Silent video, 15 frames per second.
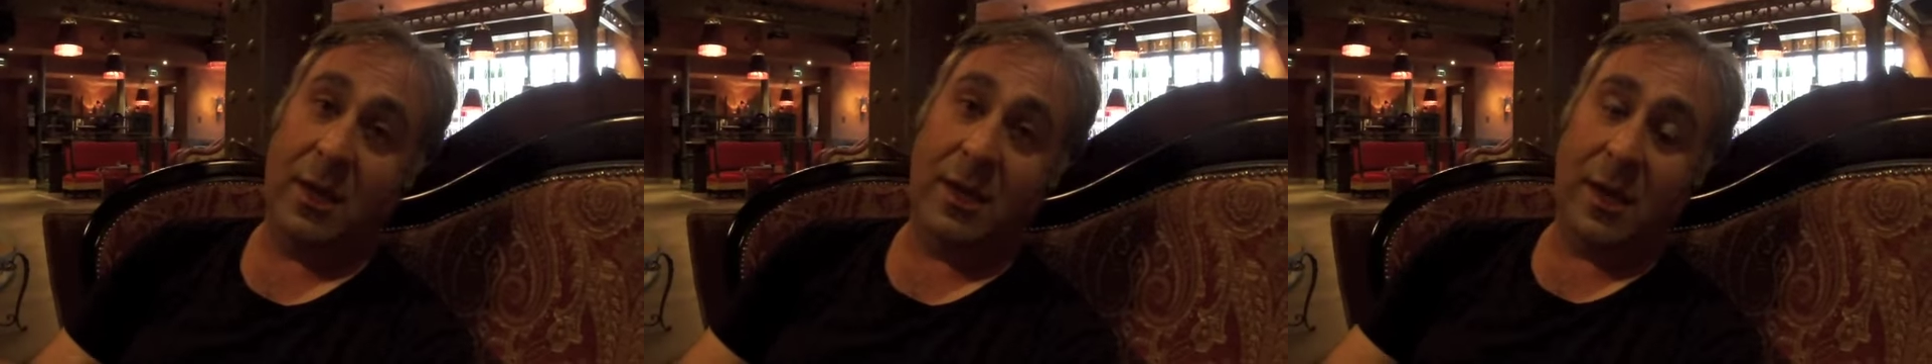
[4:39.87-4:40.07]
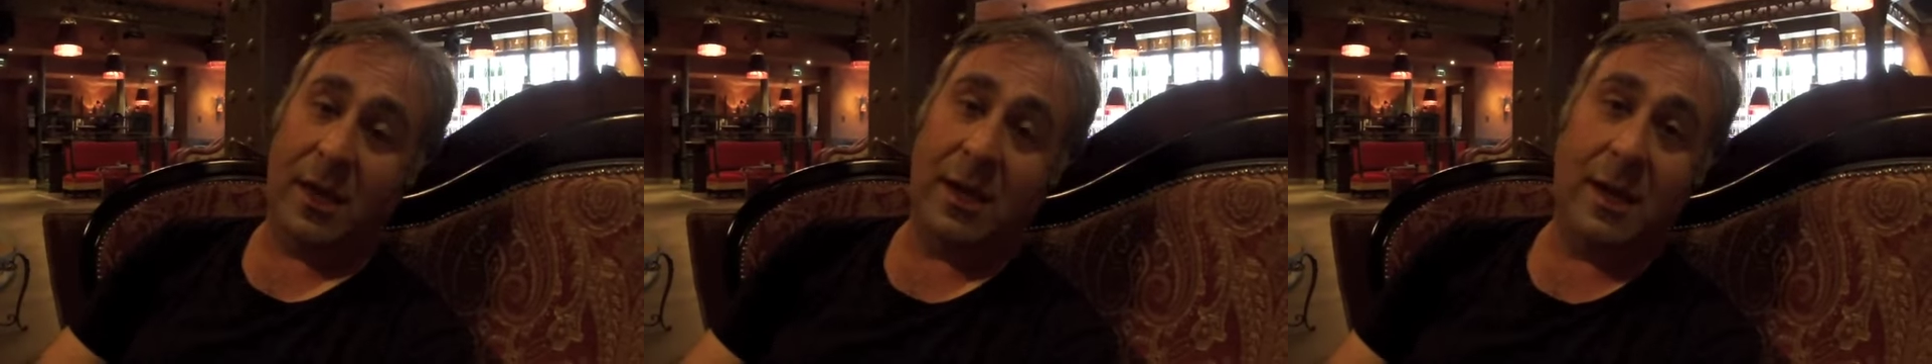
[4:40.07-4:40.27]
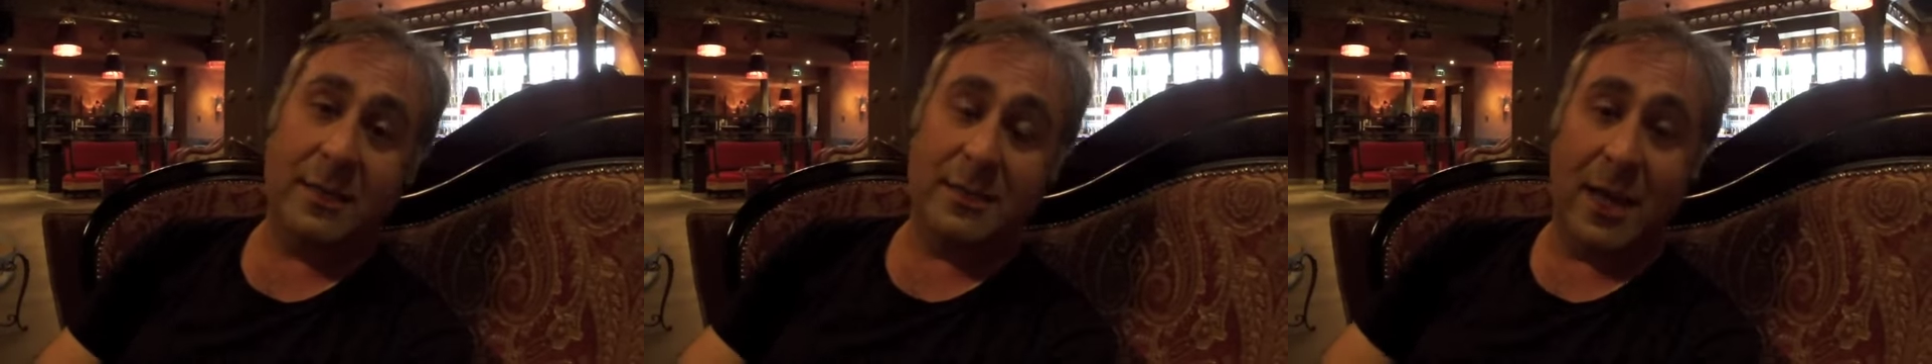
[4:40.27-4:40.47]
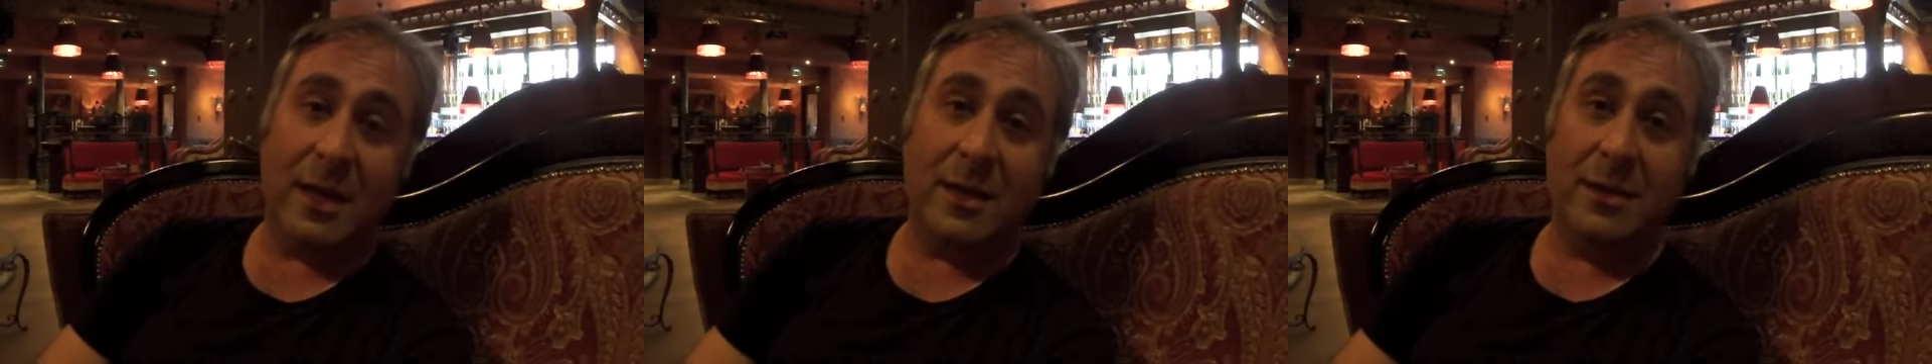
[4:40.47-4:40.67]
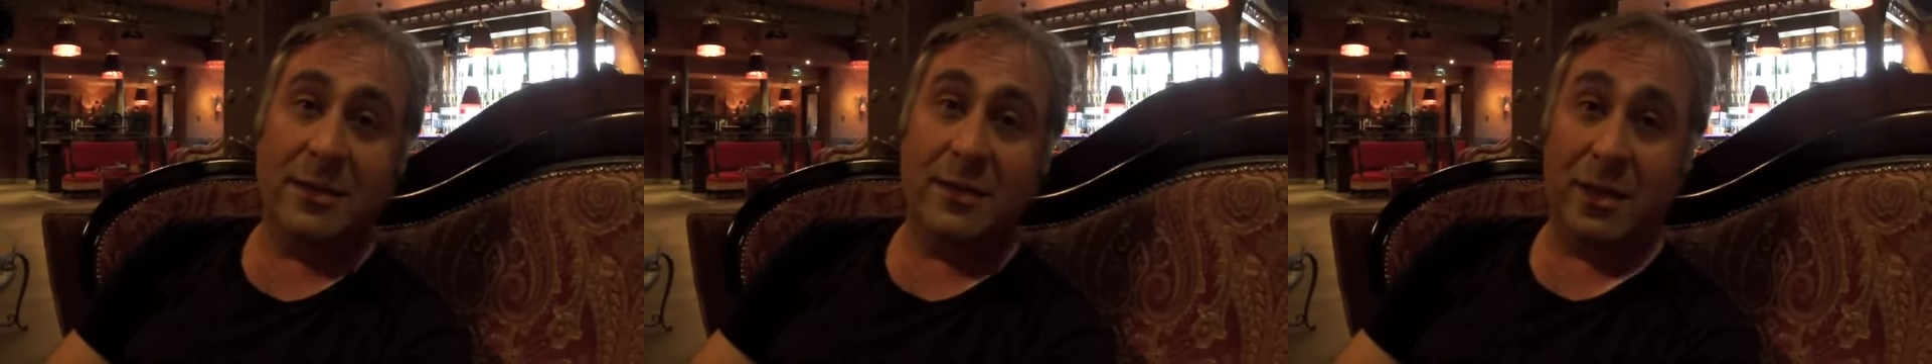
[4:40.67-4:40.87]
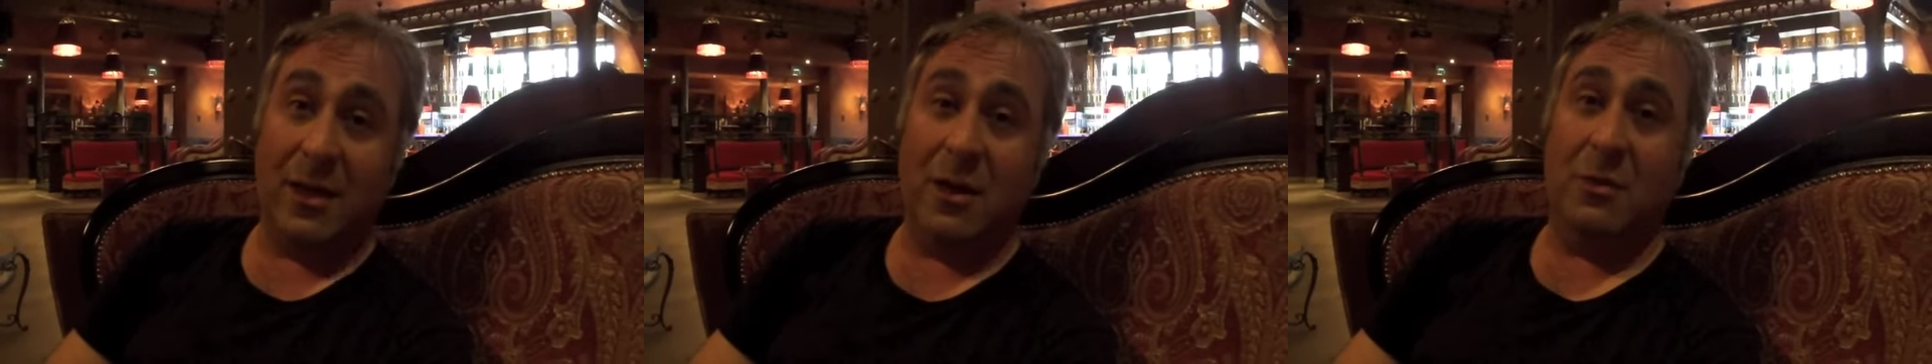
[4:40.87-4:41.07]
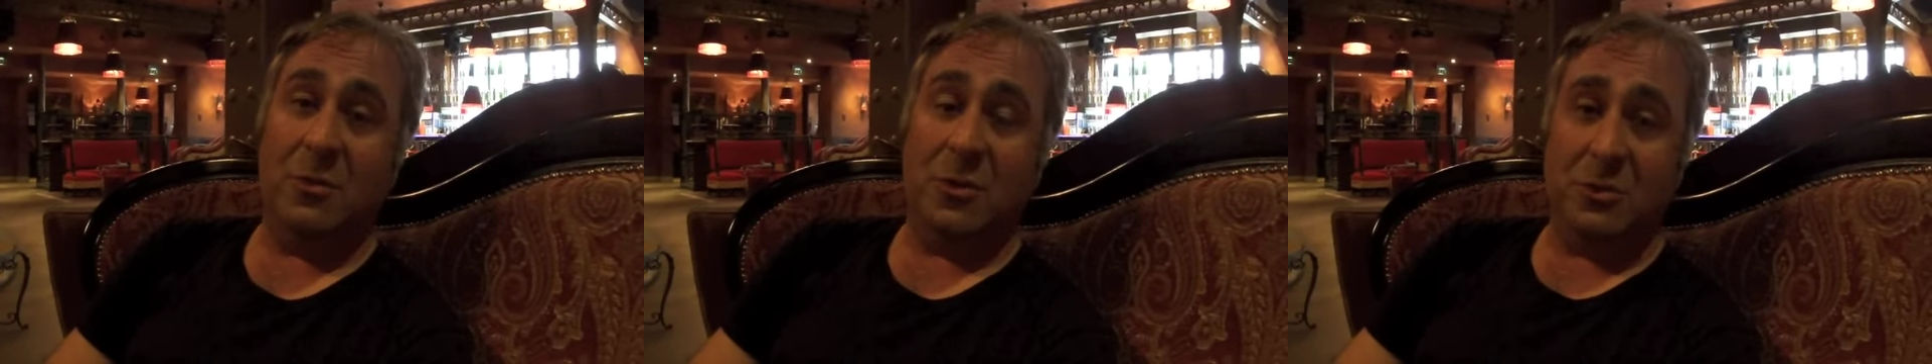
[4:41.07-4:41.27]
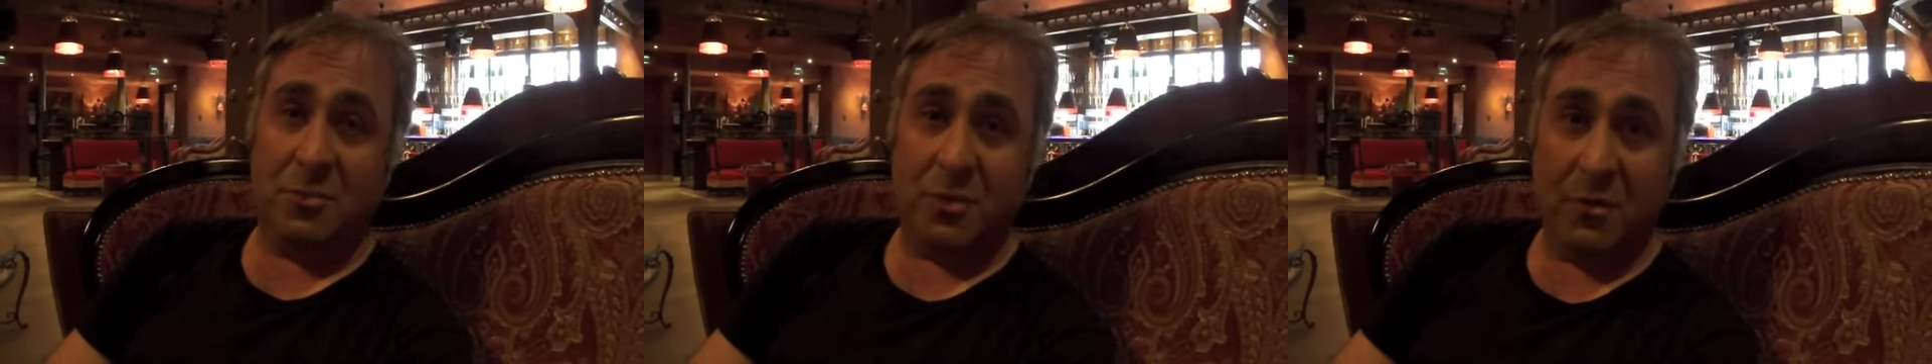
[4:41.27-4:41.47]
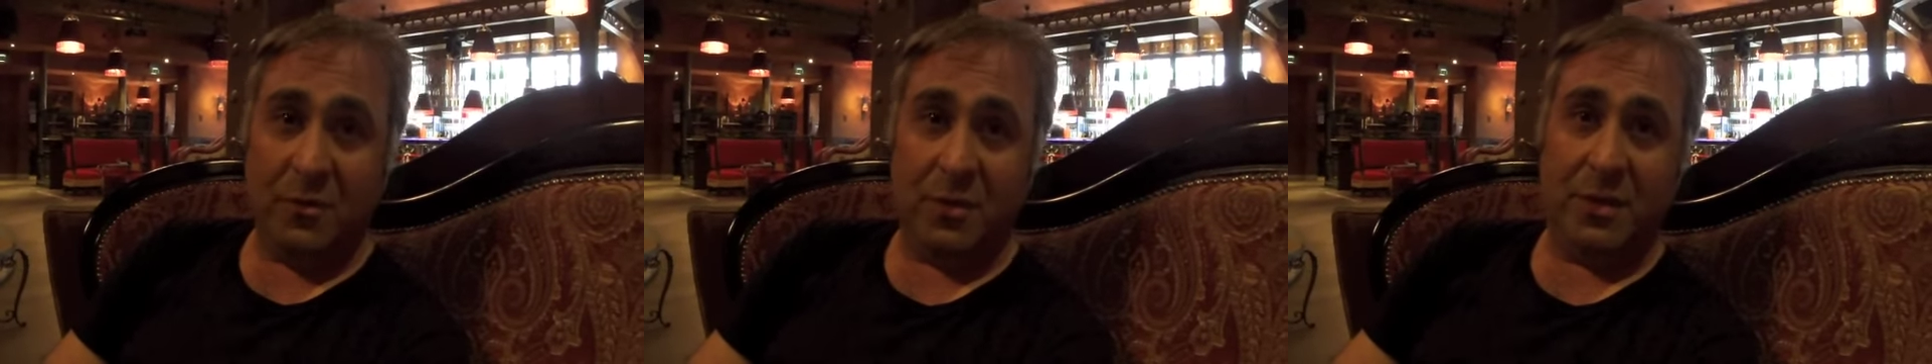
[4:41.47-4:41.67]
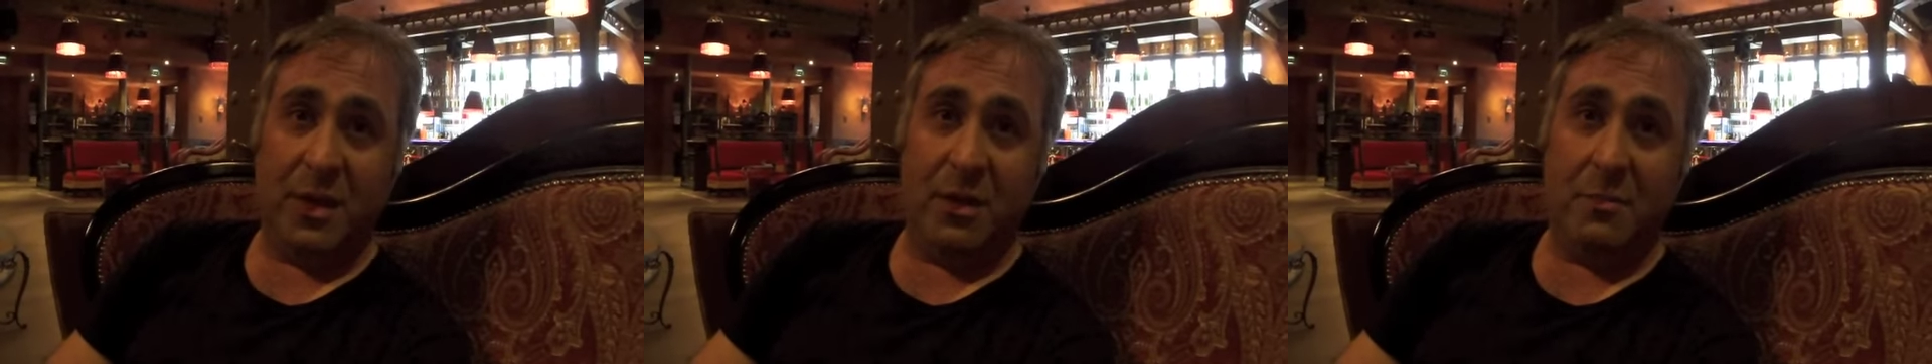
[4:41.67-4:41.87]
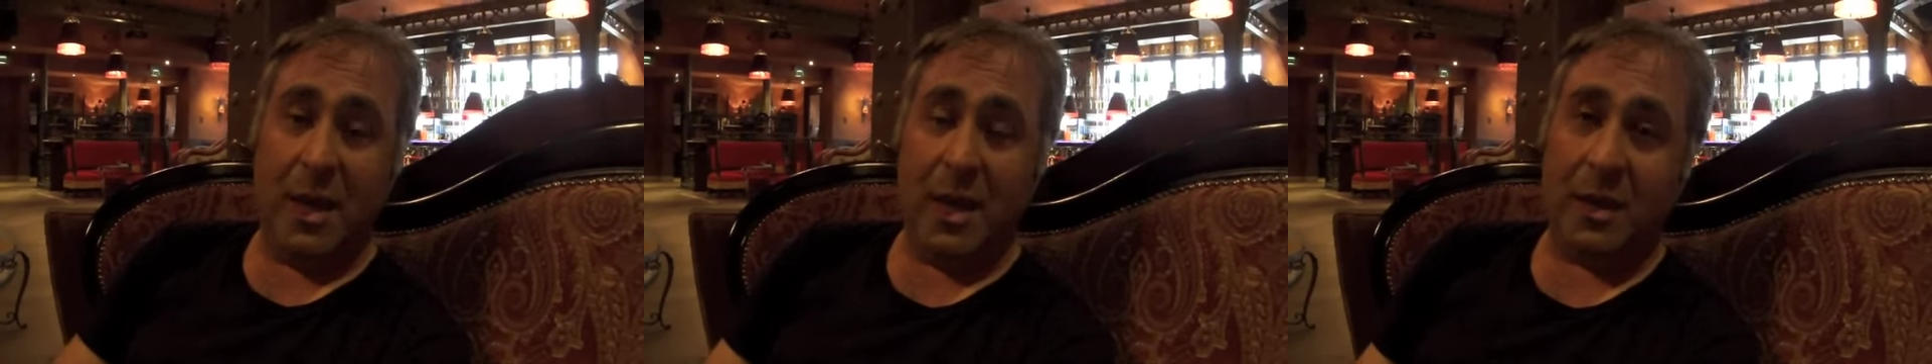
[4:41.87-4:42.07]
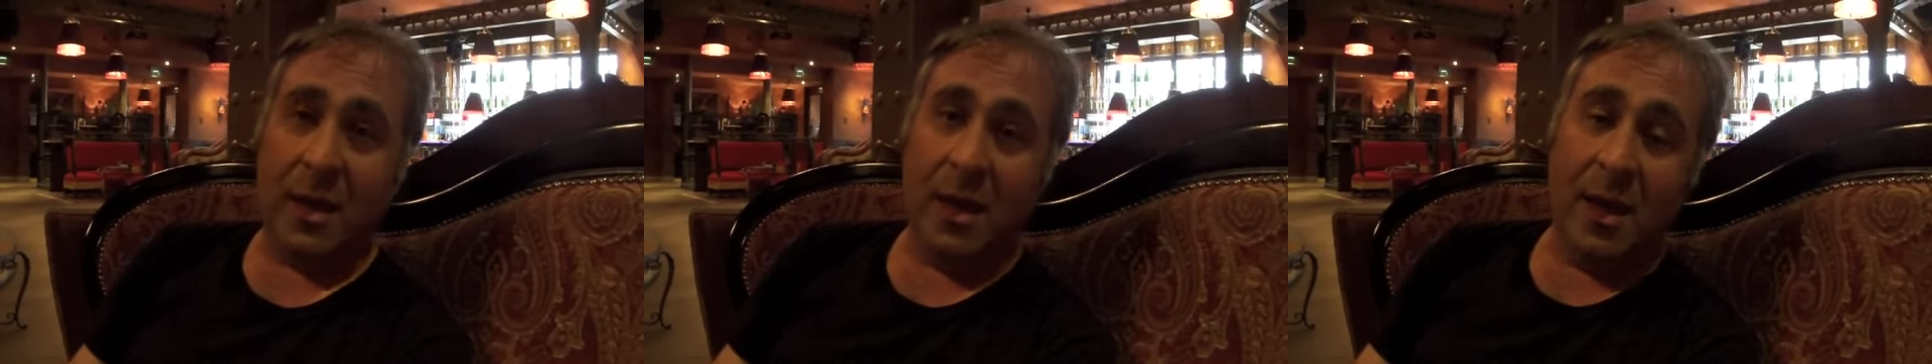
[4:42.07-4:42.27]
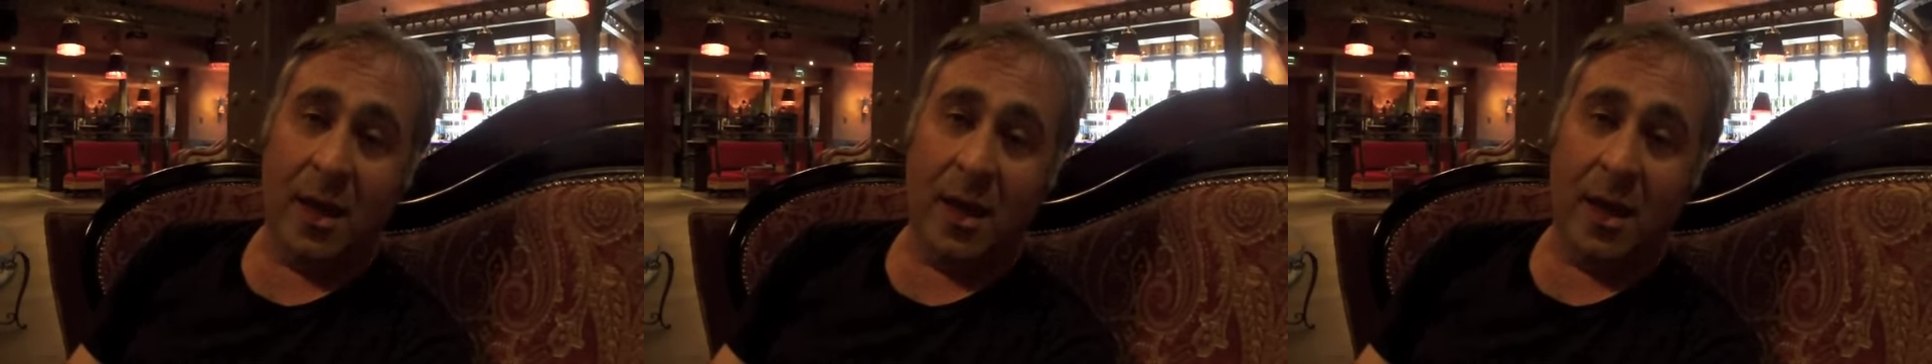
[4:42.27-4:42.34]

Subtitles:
they can exactly see how much profit they make.